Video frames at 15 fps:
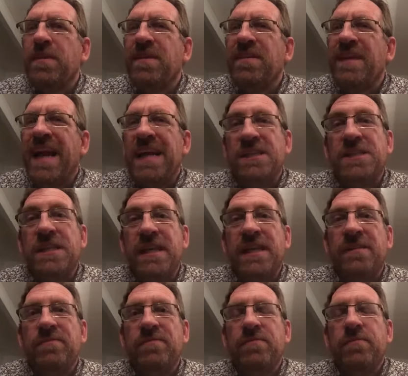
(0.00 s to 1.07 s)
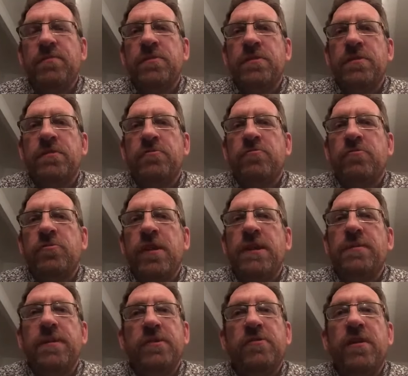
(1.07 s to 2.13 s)
actually, training
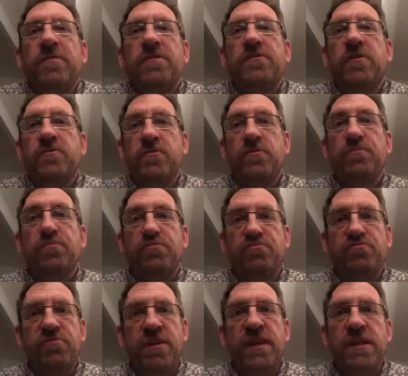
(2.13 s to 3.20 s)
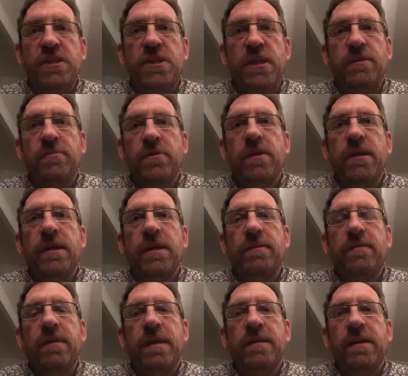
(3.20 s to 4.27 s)
to be a driving instructor is pretty cheap, really,
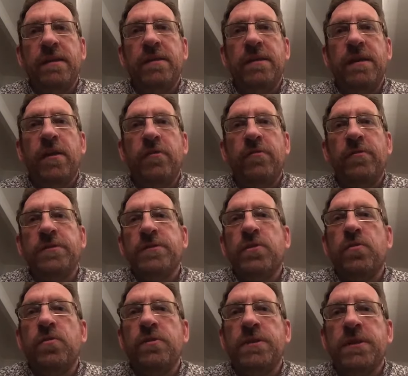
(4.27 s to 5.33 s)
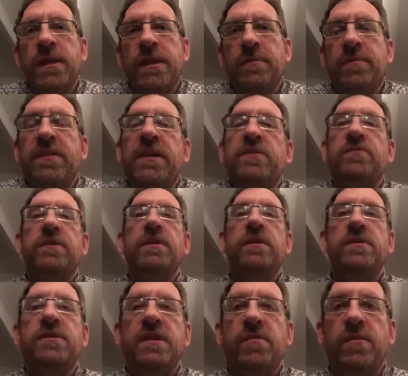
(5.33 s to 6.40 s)
and you know, the school scheme of things when you
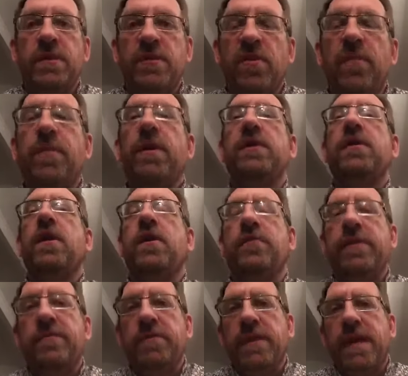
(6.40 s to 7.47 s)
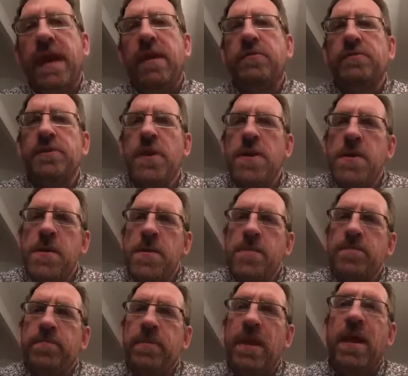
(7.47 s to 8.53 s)
consider when you've got to buy a car and everything else.
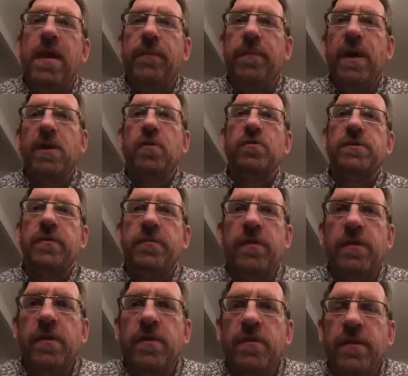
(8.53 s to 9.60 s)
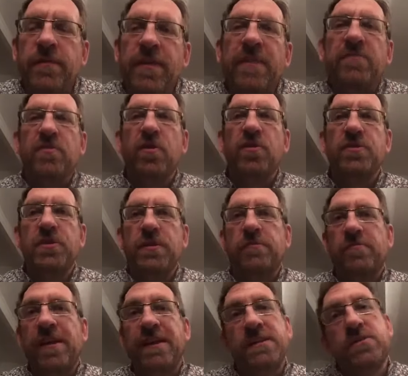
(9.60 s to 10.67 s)
But of course, if you haven't got
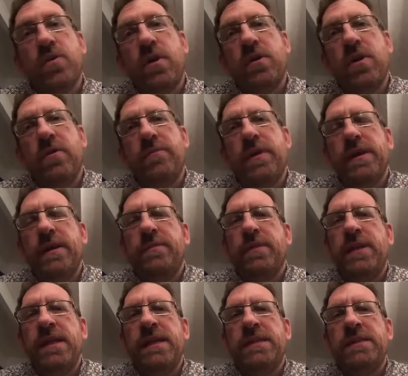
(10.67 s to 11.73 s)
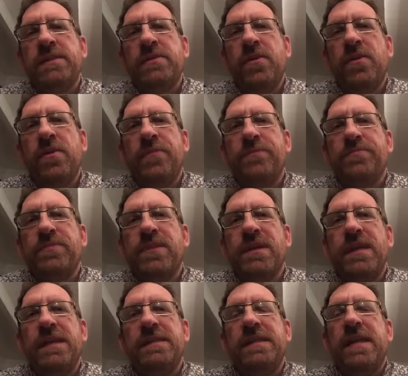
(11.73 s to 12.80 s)
£200,000, it's quite a lot of money. But it's not.
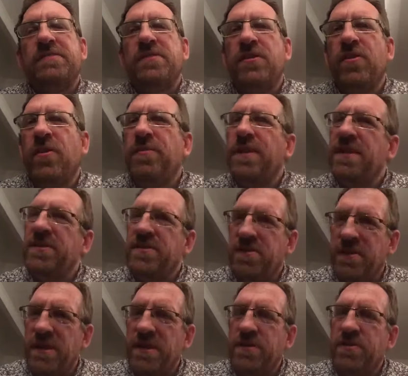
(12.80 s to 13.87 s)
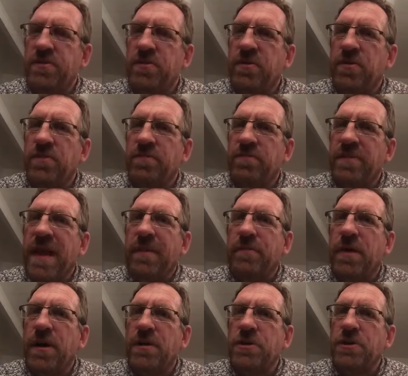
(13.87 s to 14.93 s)
It sounds a lot, but it's not that
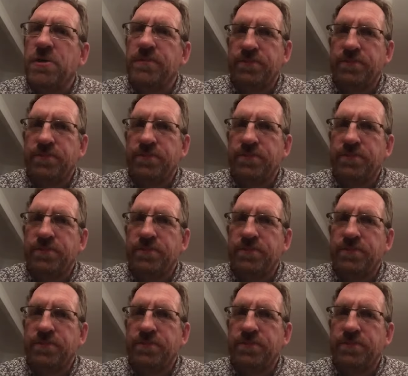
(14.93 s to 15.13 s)
much,